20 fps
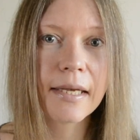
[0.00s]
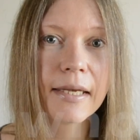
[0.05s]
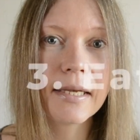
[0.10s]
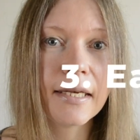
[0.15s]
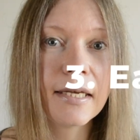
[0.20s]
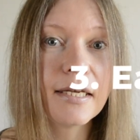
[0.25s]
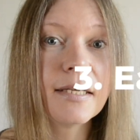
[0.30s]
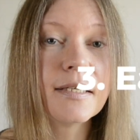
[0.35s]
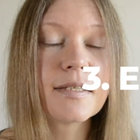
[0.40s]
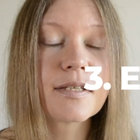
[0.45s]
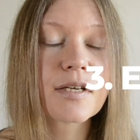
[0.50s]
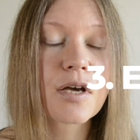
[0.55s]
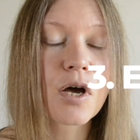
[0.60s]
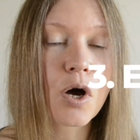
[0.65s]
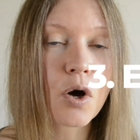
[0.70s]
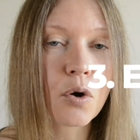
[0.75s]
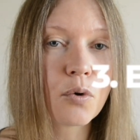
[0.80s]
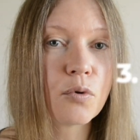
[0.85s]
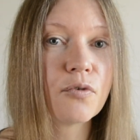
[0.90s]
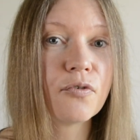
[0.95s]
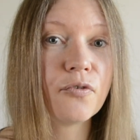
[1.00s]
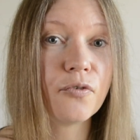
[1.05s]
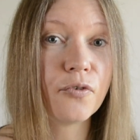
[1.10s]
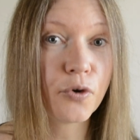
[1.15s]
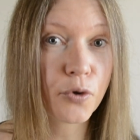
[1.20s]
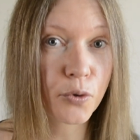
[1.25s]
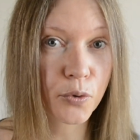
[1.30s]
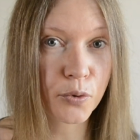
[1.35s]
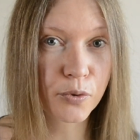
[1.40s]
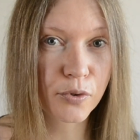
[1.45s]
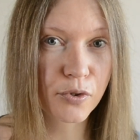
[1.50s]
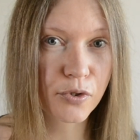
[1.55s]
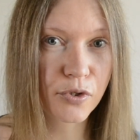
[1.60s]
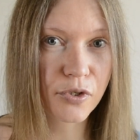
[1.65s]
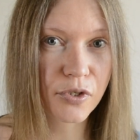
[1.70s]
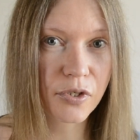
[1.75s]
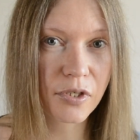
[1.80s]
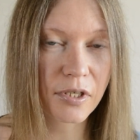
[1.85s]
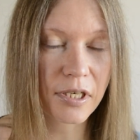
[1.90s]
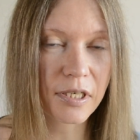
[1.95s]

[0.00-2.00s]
Eat whole fruits